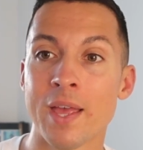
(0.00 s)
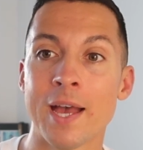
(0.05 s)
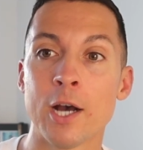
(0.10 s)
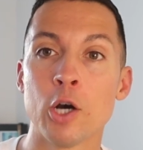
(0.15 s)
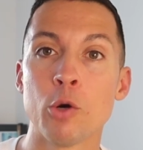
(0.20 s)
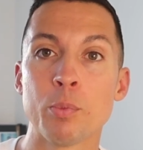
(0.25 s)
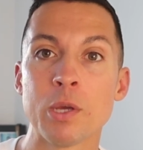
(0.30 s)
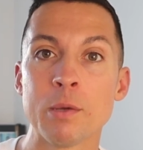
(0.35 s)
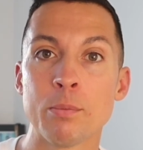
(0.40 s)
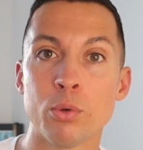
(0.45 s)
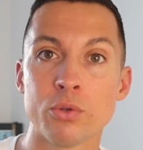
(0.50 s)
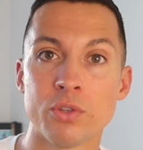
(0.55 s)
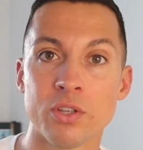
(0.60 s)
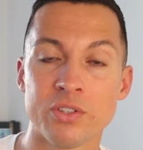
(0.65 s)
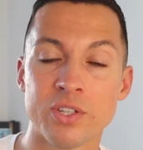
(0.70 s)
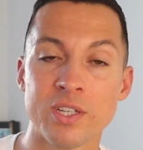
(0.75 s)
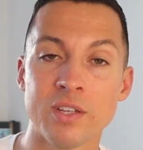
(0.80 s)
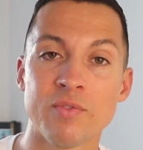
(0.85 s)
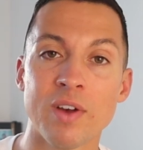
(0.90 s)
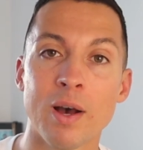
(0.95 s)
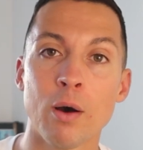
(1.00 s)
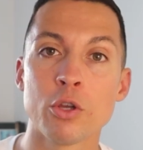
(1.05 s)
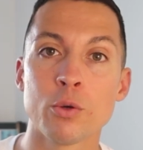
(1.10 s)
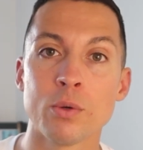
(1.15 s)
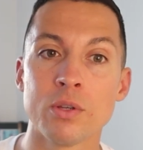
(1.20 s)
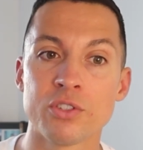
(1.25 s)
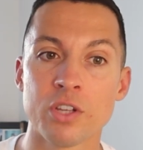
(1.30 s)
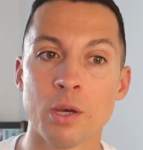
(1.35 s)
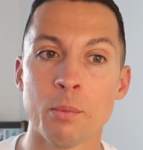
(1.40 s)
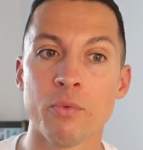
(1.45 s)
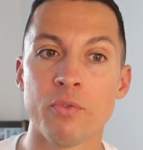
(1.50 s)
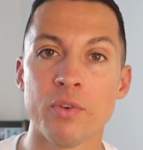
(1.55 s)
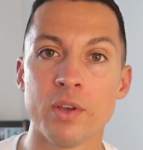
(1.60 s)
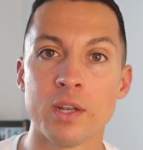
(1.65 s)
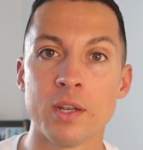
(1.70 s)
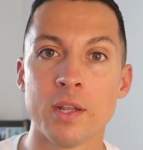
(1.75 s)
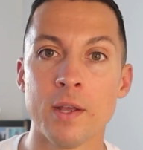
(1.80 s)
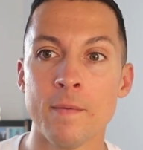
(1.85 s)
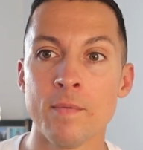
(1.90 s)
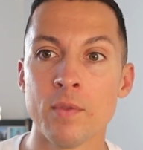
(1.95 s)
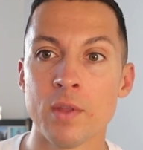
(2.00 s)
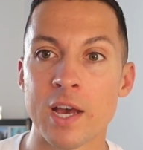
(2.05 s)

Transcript: help people to see value in something